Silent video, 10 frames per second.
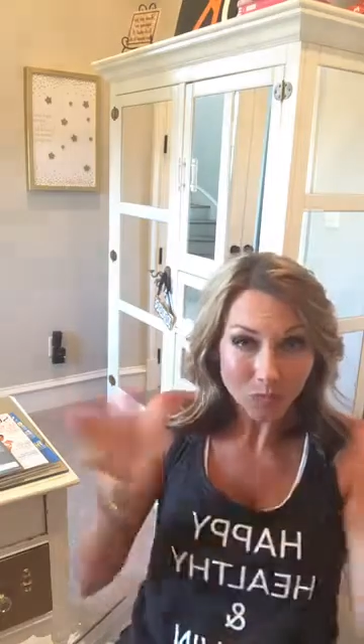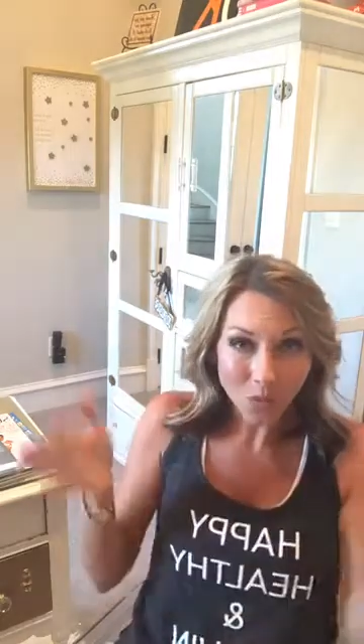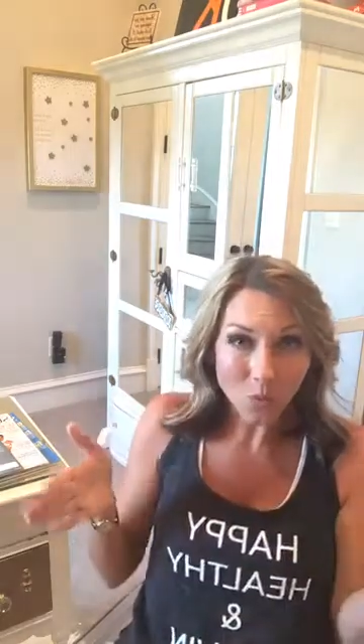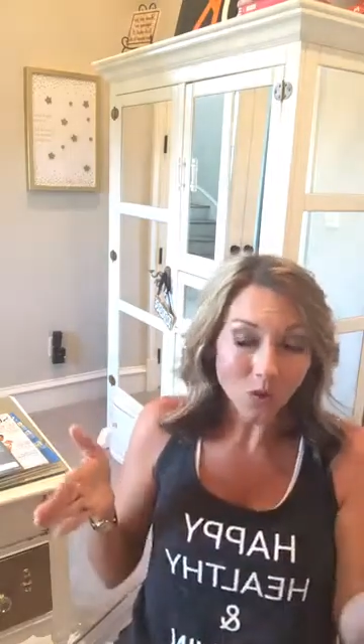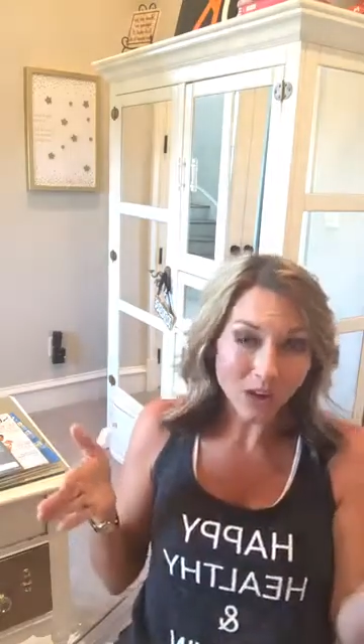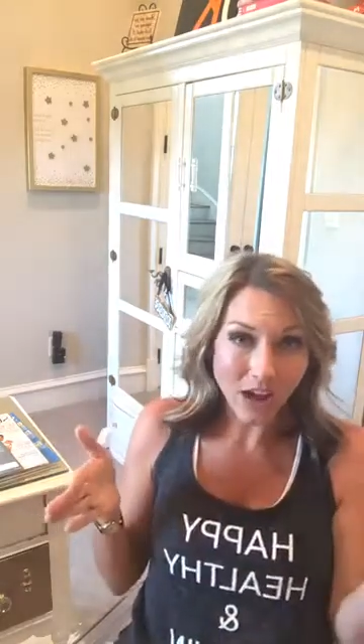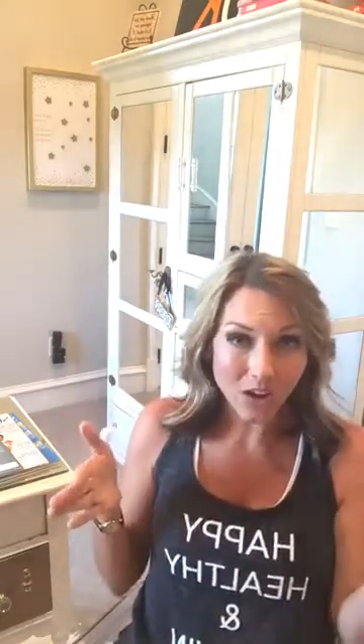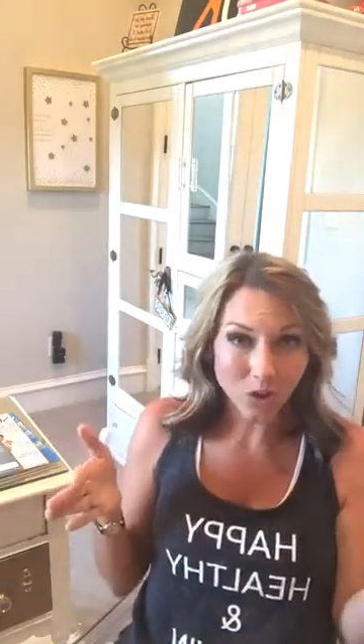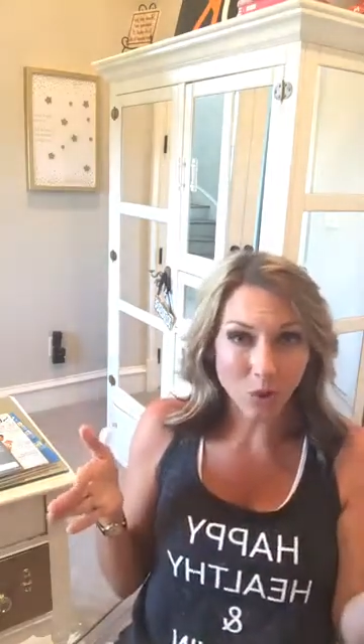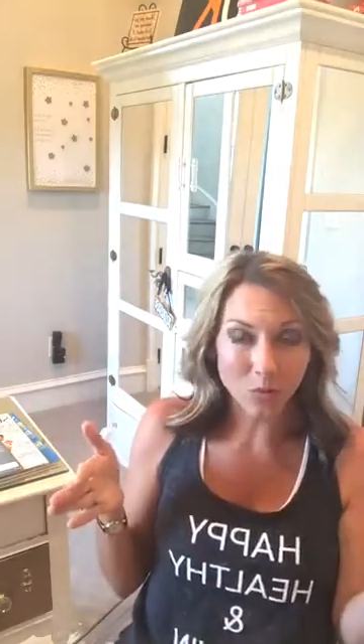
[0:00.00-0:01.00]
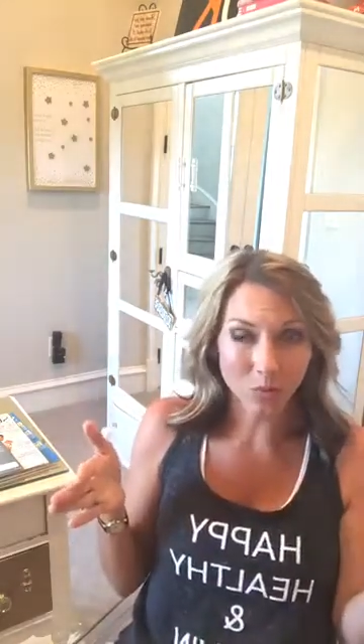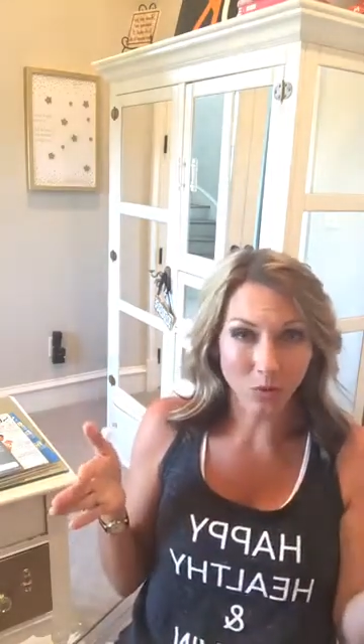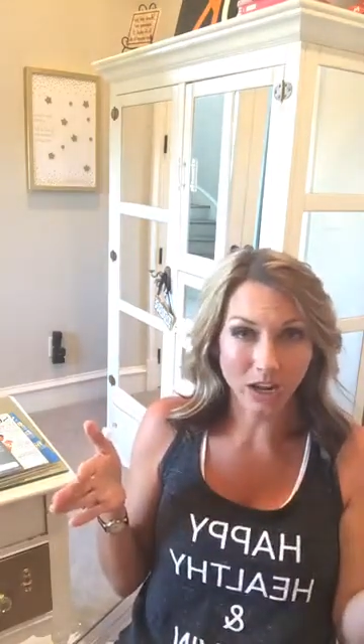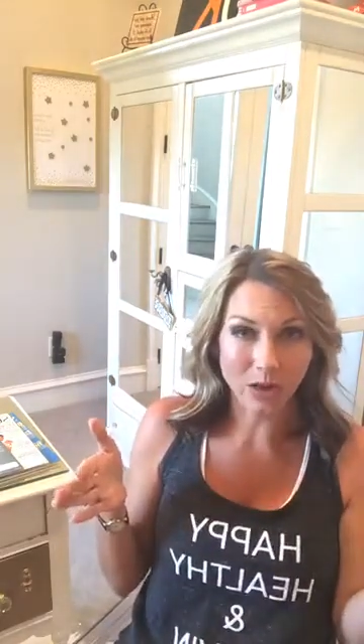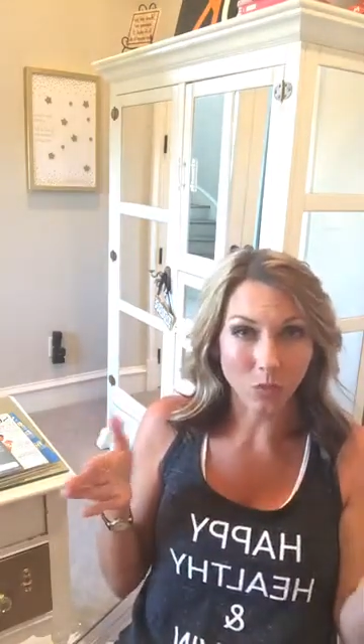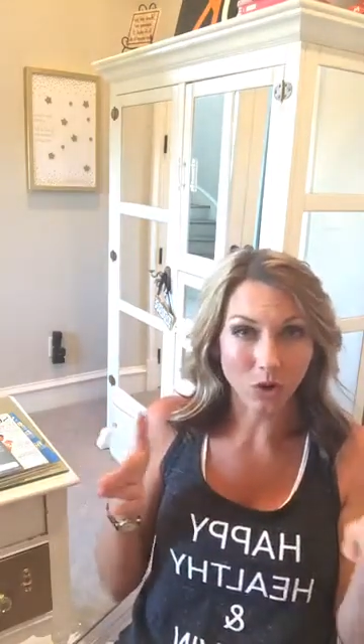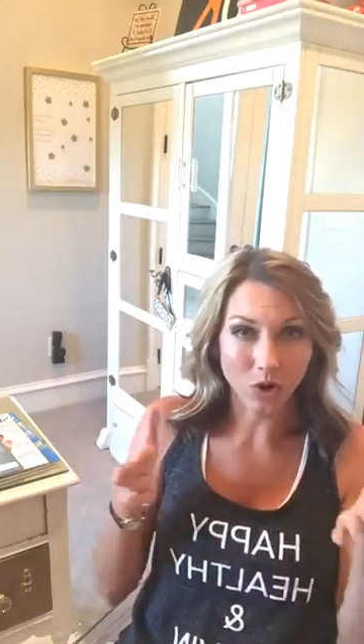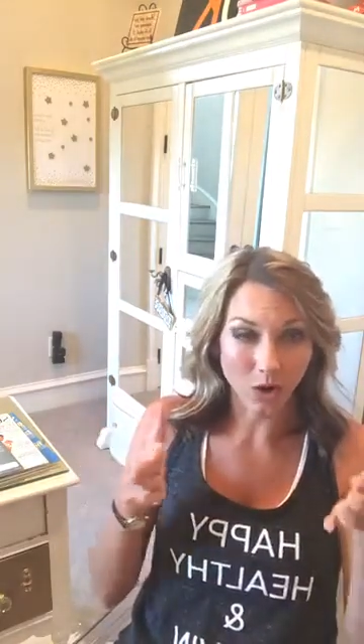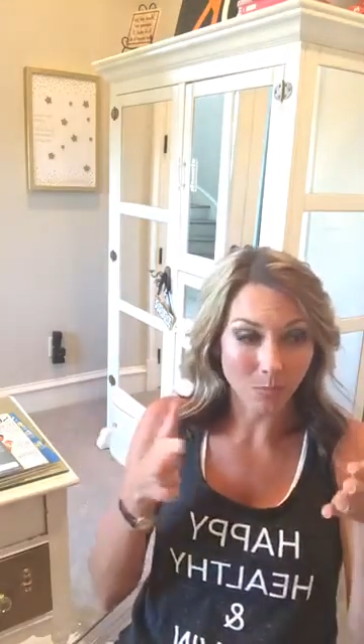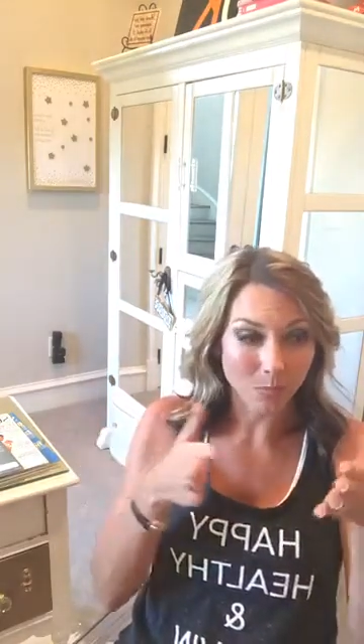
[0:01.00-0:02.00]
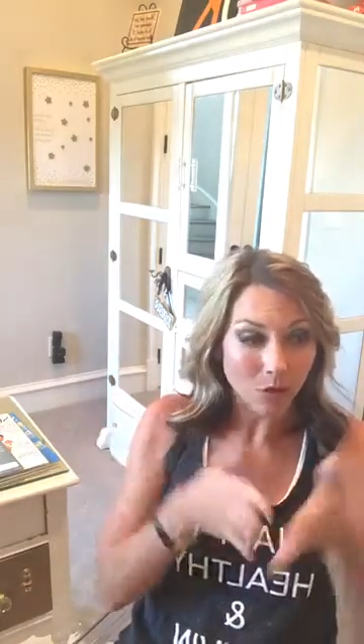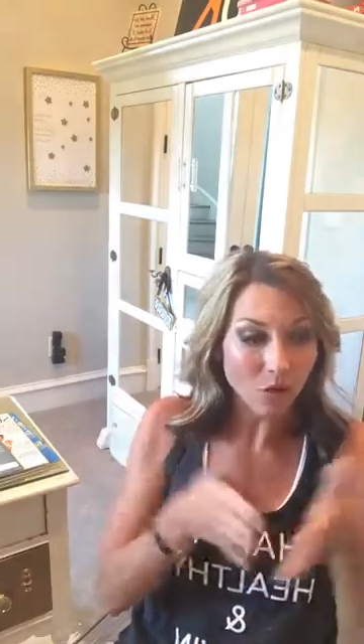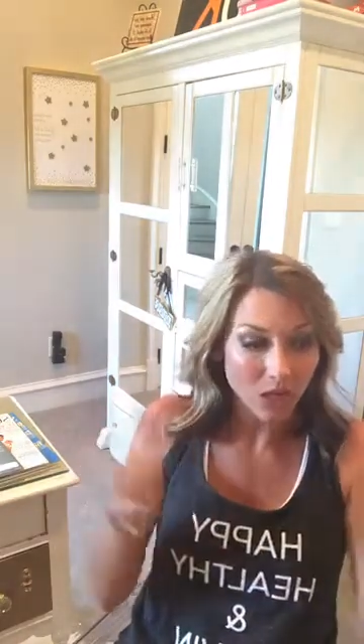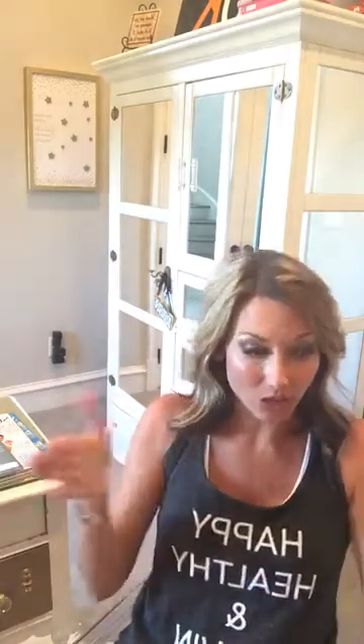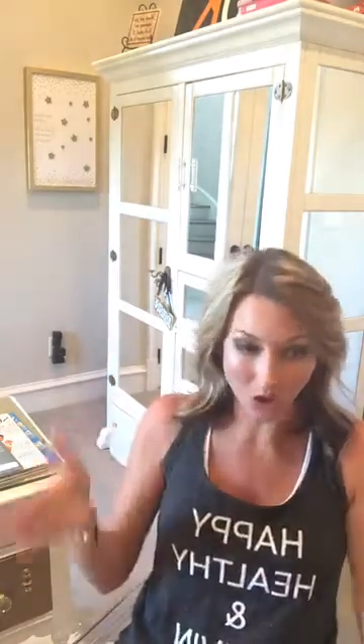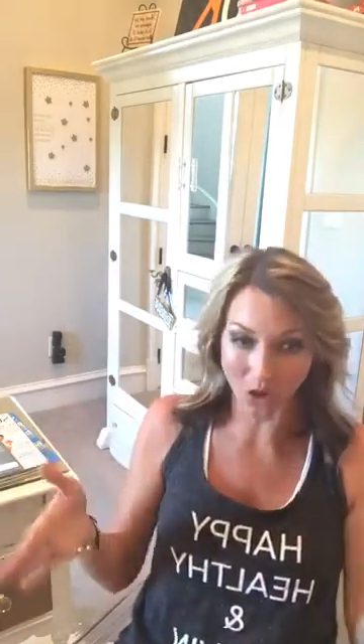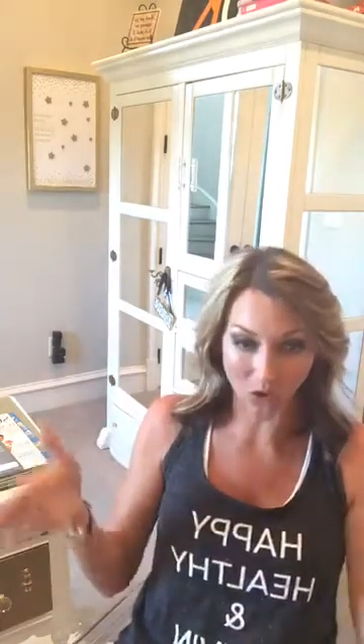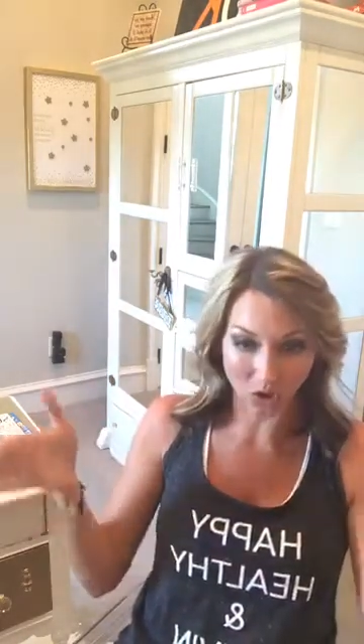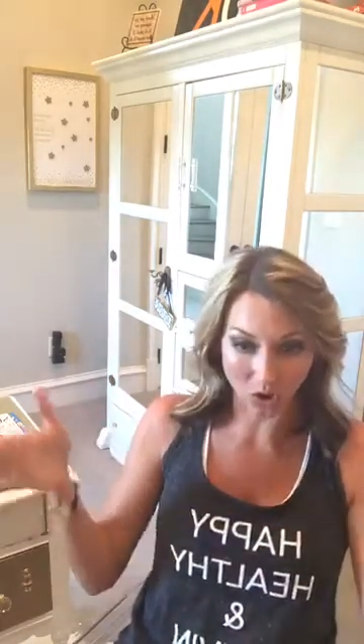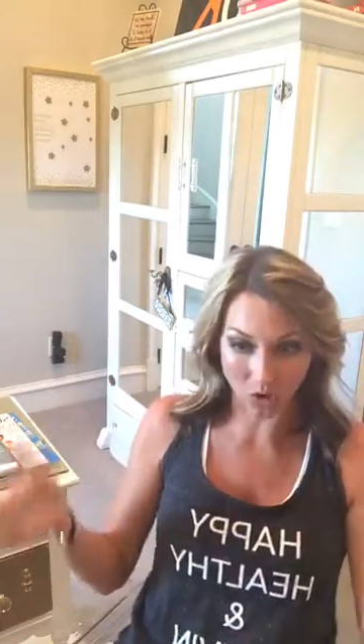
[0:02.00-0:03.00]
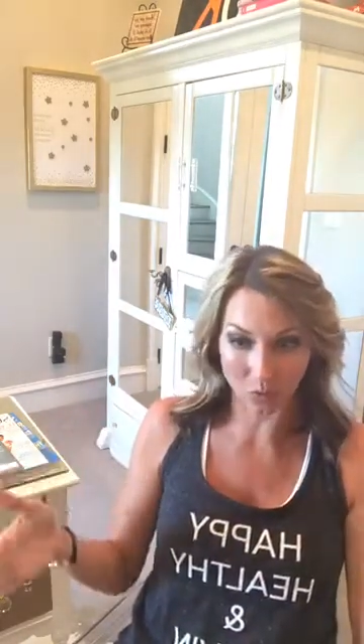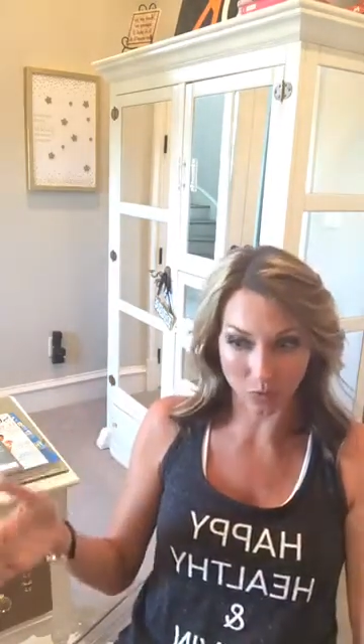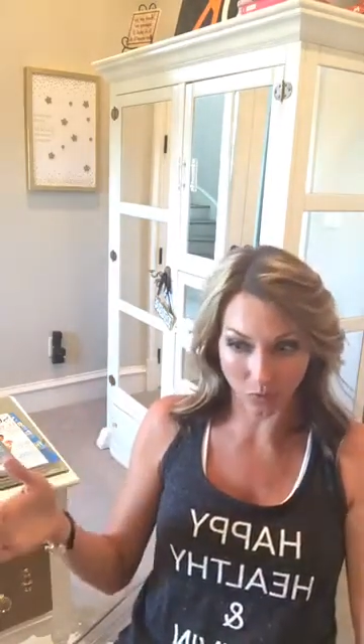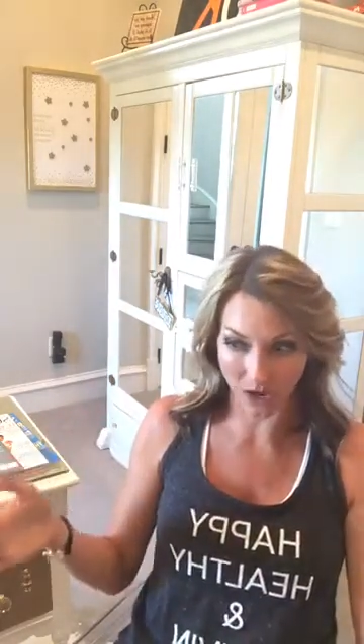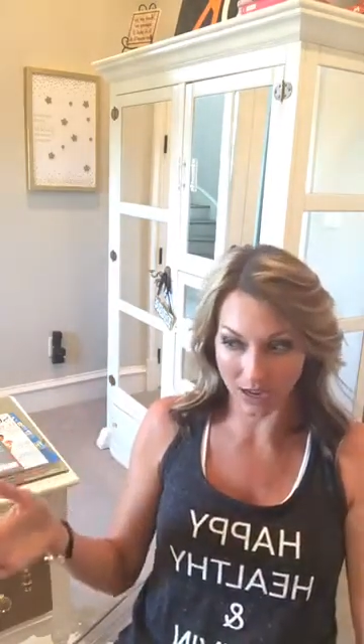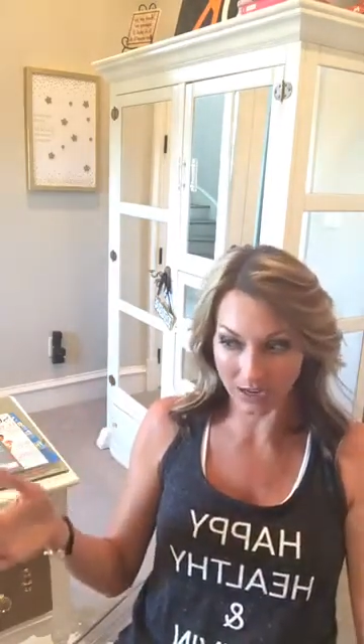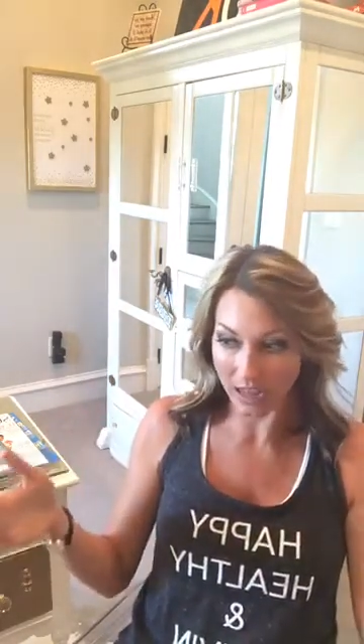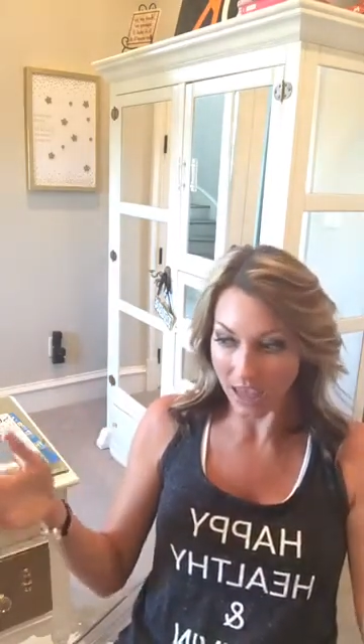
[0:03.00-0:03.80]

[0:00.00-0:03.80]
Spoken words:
we're now a global brand. We're $1 billion global brand.